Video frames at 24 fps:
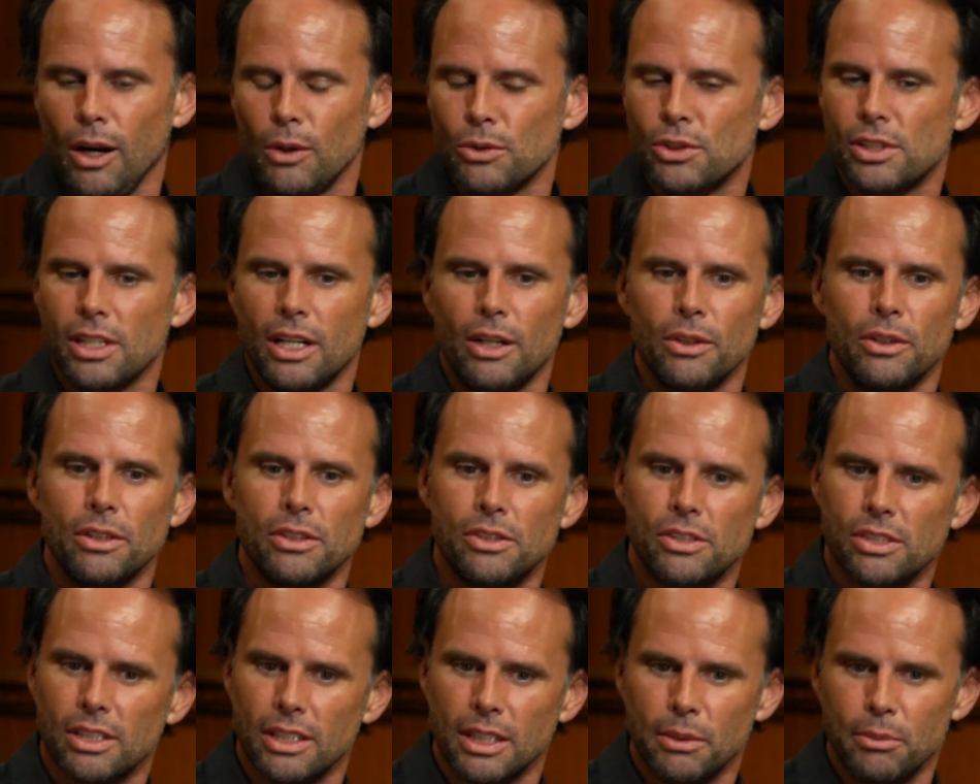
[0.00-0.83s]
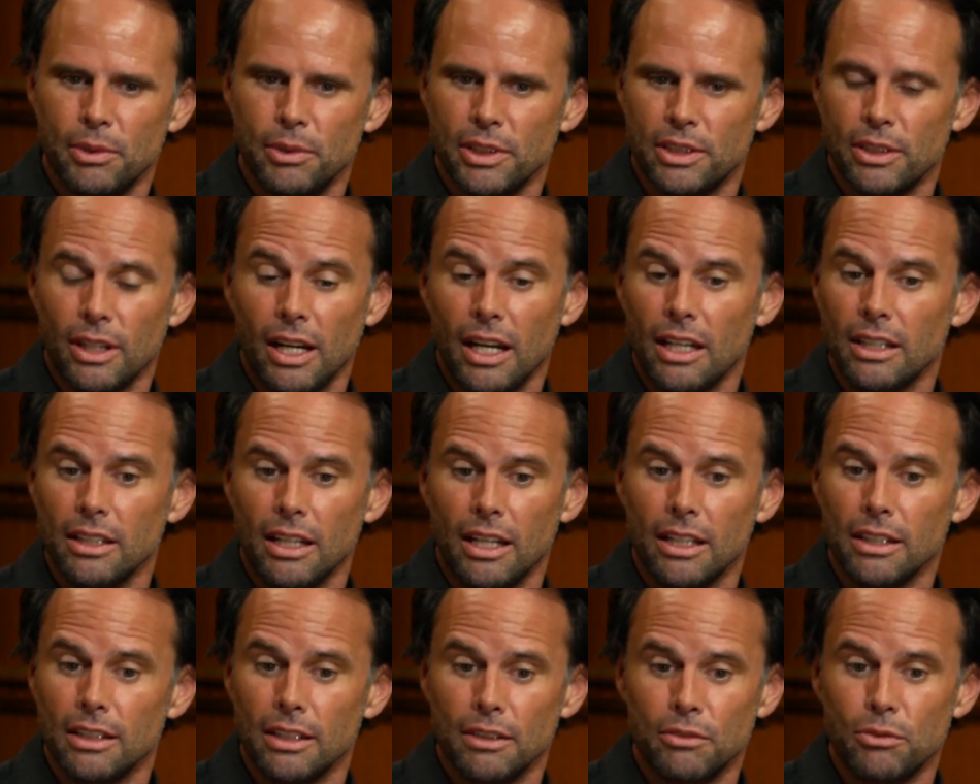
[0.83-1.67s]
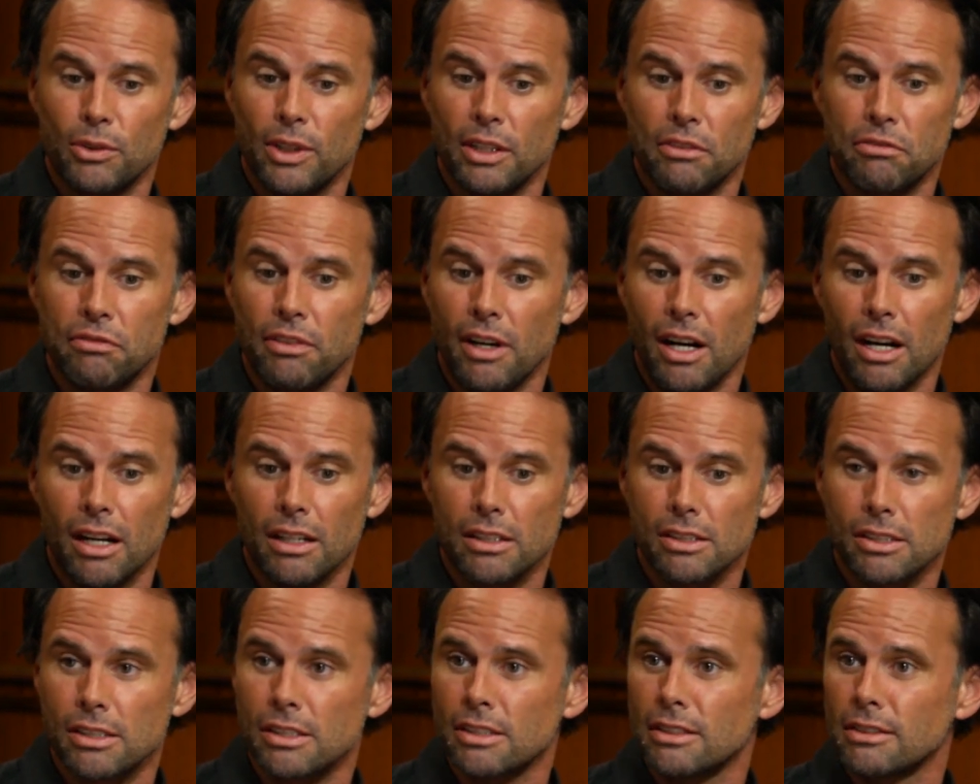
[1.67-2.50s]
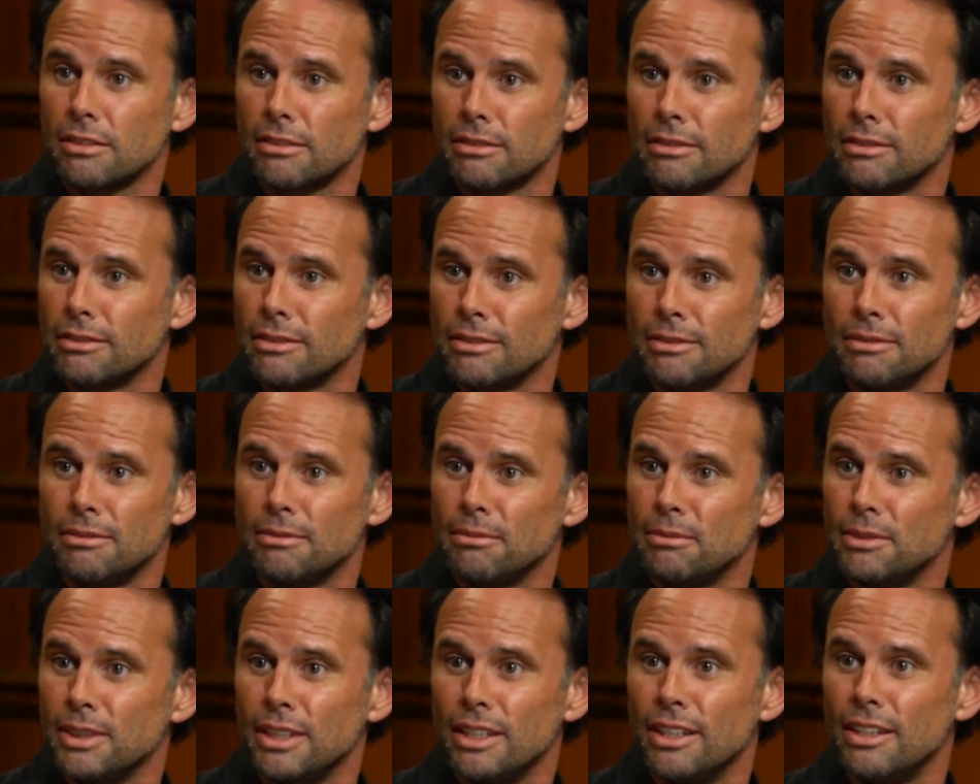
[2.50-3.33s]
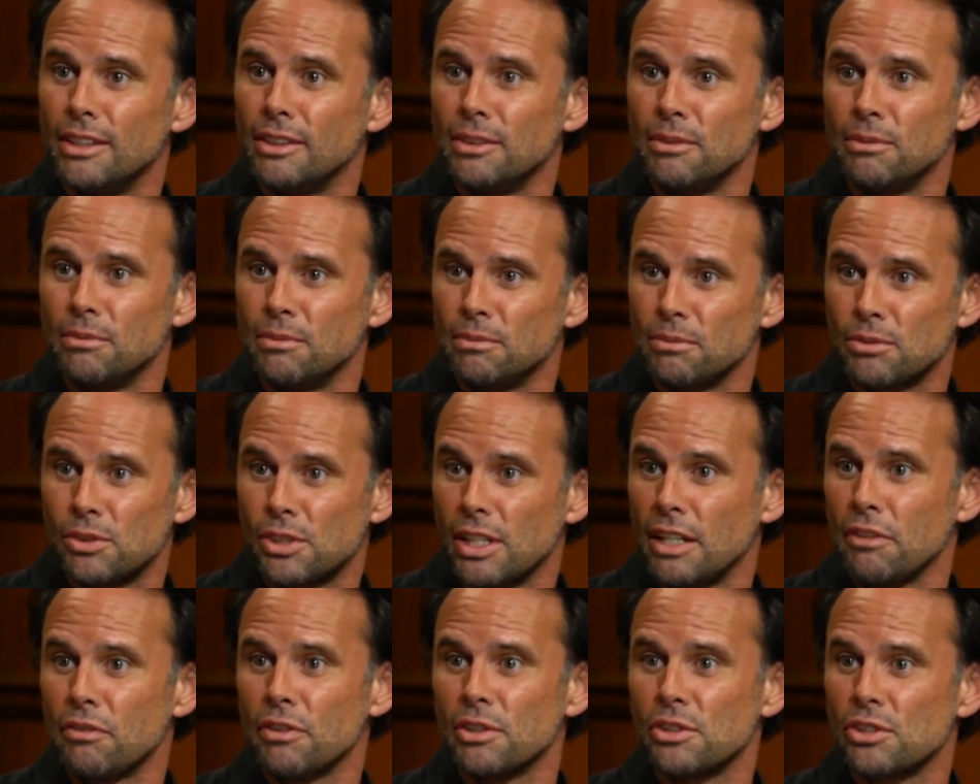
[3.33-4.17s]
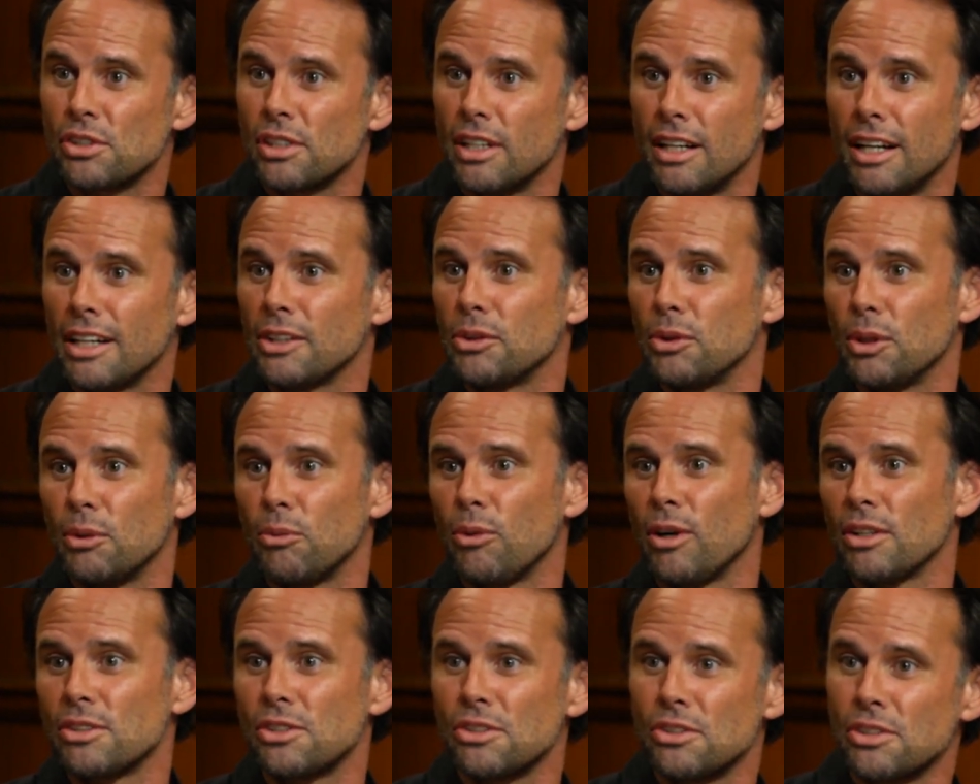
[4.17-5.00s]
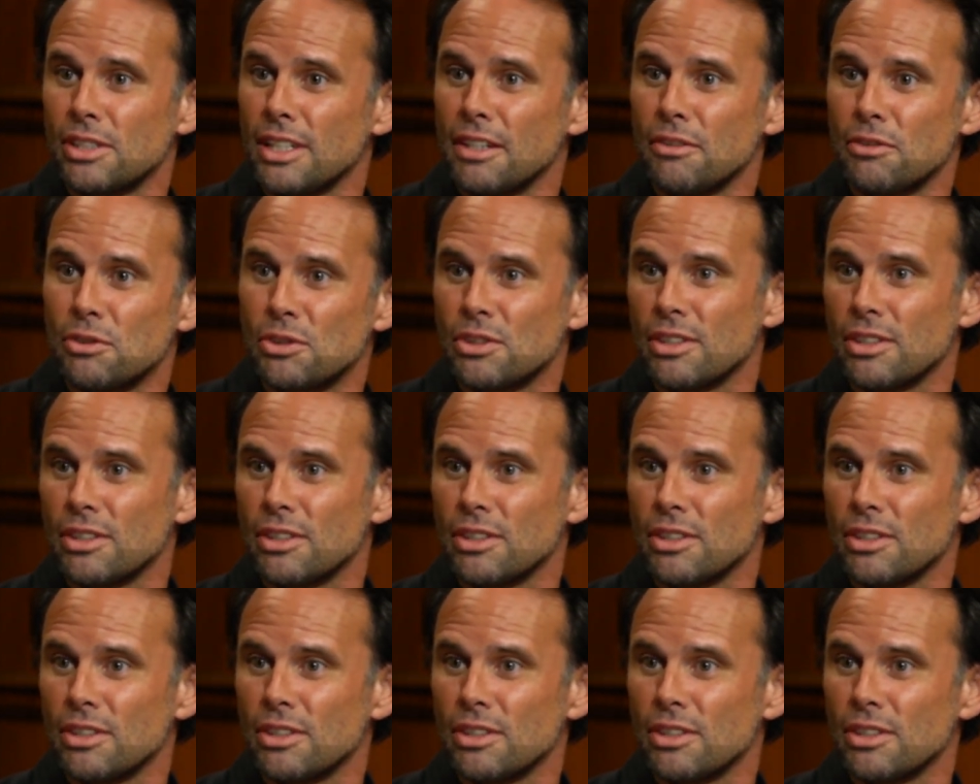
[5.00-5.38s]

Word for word: childhood celebrity. I, I love Redd Foxx. You know, yeah. Sanford Son. I grew up watching Sanford